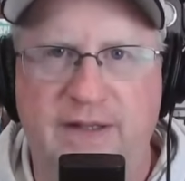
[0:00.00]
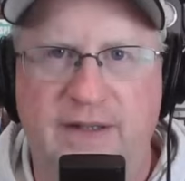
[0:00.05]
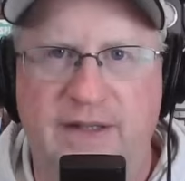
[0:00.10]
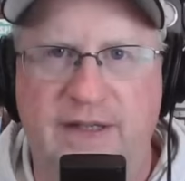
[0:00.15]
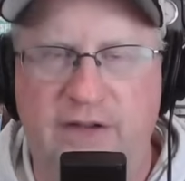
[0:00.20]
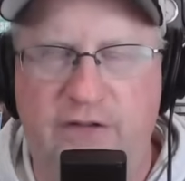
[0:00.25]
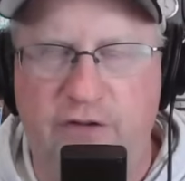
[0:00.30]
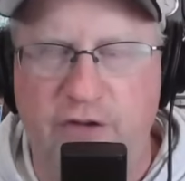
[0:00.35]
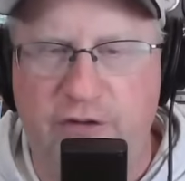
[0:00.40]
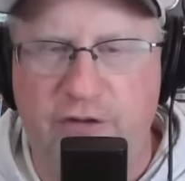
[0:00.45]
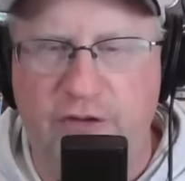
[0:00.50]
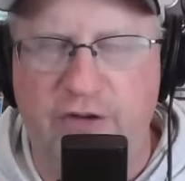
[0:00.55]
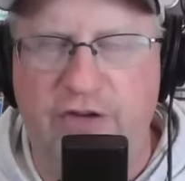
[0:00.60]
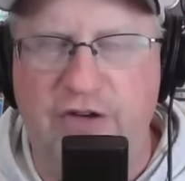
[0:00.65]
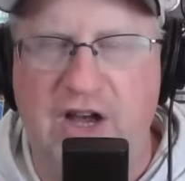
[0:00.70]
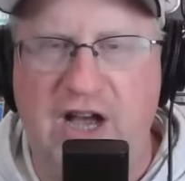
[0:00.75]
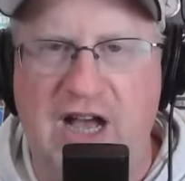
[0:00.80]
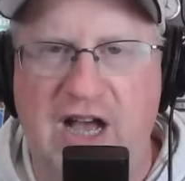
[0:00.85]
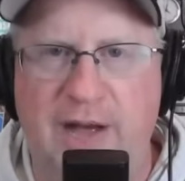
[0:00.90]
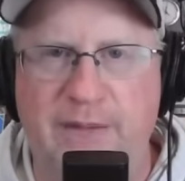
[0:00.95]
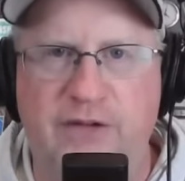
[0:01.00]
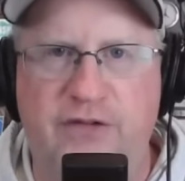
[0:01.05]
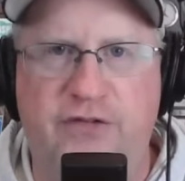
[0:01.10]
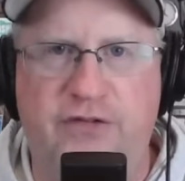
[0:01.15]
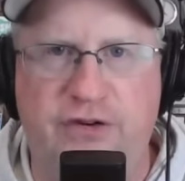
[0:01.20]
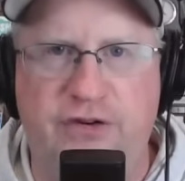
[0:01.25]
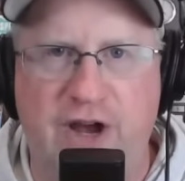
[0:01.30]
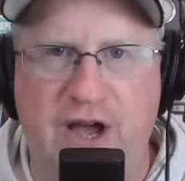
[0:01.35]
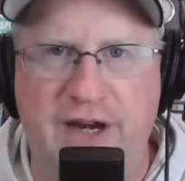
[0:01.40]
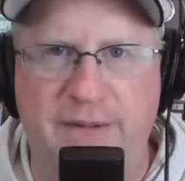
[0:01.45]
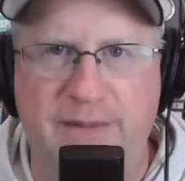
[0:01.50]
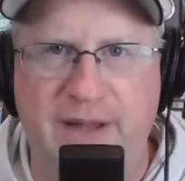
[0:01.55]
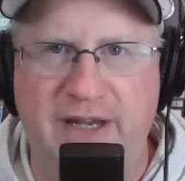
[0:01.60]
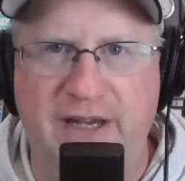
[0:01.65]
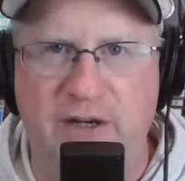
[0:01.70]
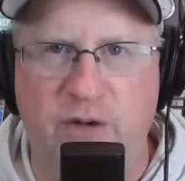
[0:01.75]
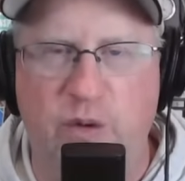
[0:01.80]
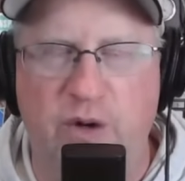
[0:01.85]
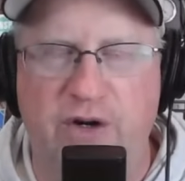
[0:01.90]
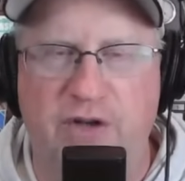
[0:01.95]
He took the job. He's trying to
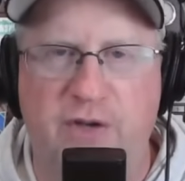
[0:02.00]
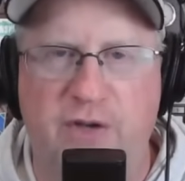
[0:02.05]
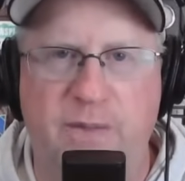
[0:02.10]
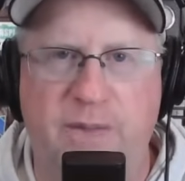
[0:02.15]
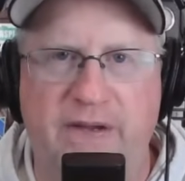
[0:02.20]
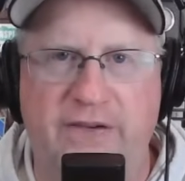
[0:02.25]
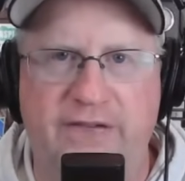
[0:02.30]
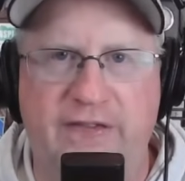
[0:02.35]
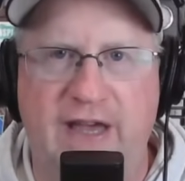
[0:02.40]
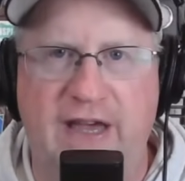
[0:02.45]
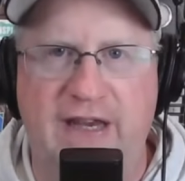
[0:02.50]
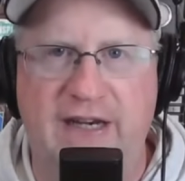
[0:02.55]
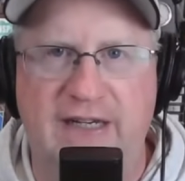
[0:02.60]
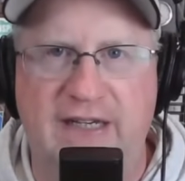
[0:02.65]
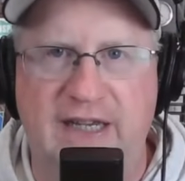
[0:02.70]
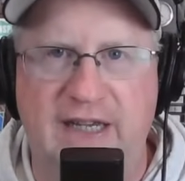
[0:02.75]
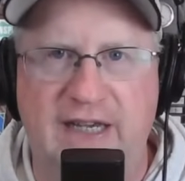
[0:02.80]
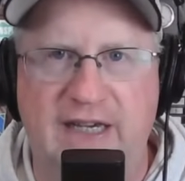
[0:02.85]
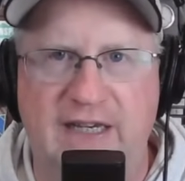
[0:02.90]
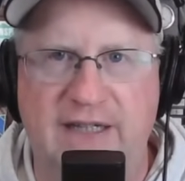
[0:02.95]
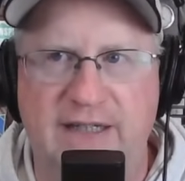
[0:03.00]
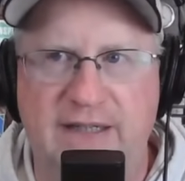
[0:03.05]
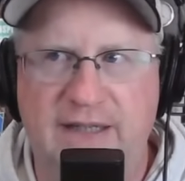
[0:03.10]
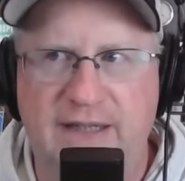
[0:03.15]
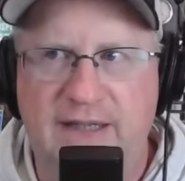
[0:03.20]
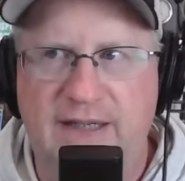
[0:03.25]
make it work the best that he can.